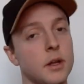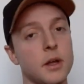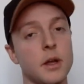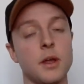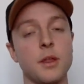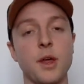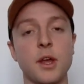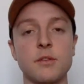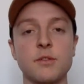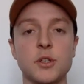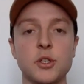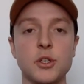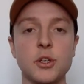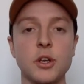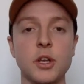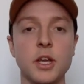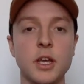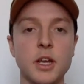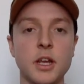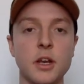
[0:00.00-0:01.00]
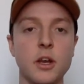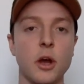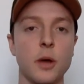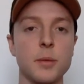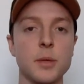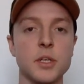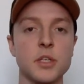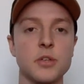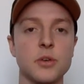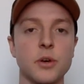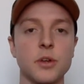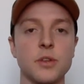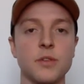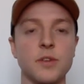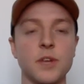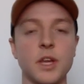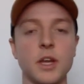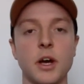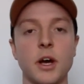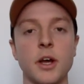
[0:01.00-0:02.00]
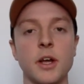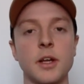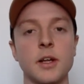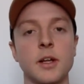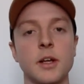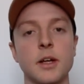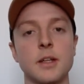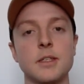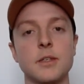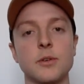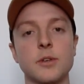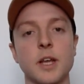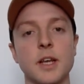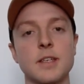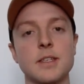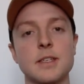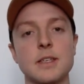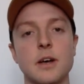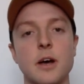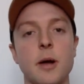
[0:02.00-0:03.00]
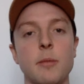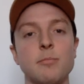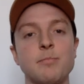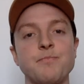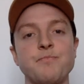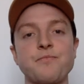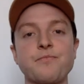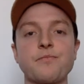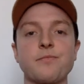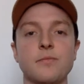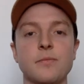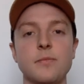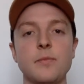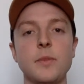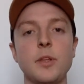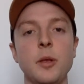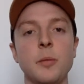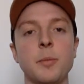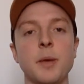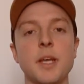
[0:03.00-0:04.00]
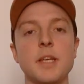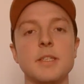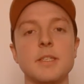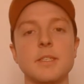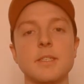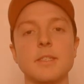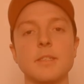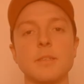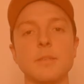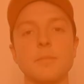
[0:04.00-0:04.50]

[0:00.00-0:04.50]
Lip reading: thanks for tuning in. Hope you enjoyed the video. Until next time, peace.